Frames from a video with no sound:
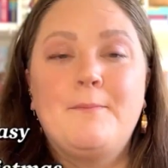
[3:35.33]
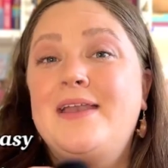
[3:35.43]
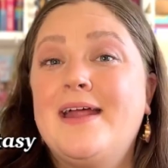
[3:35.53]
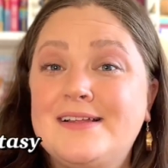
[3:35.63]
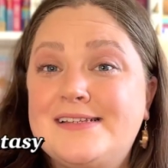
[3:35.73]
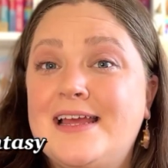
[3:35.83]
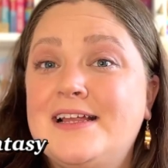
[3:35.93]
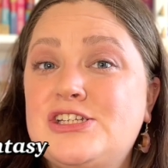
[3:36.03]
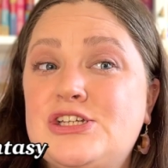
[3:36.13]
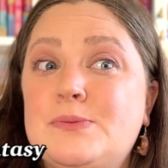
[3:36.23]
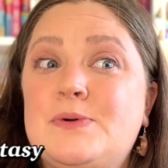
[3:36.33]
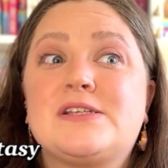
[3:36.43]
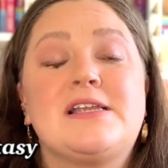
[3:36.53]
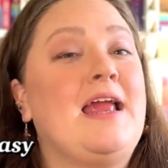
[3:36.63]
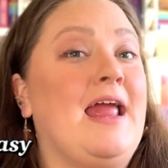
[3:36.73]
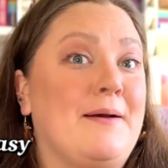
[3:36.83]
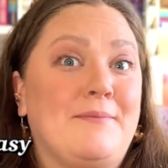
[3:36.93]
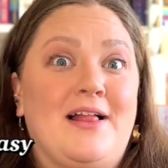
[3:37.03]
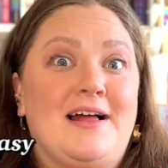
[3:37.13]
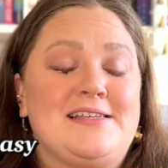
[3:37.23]
But now let's get into the books that I am
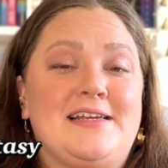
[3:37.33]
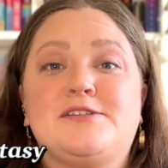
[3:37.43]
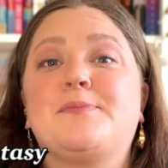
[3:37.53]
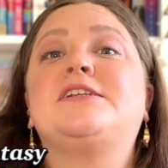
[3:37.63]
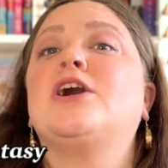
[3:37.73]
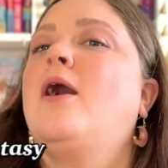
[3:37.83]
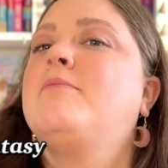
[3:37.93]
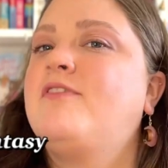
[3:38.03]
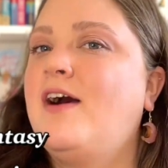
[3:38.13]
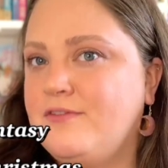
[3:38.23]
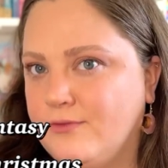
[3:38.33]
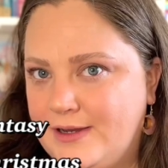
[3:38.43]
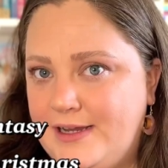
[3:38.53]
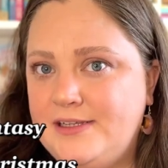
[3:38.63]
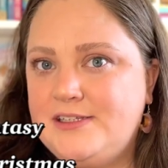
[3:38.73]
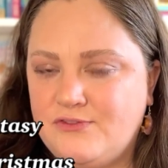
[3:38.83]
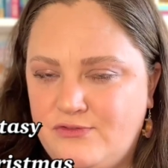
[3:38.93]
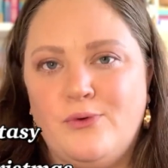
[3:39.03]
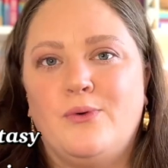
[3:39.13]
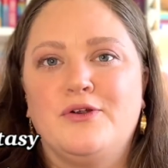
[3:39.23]
classing as my top 5 reads
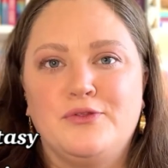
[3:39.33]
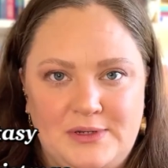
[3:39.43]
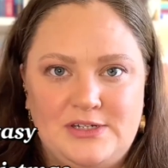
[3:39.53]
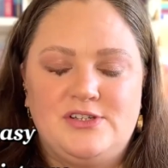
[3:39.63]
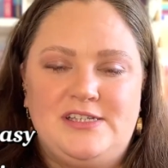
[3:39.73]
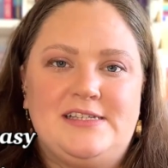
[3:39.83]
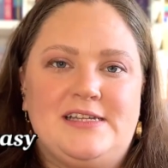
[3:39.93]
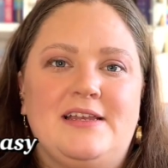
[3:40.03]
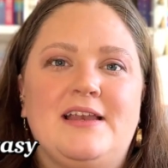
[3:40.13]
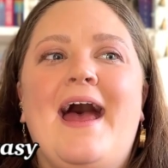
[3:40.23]
for the winter season.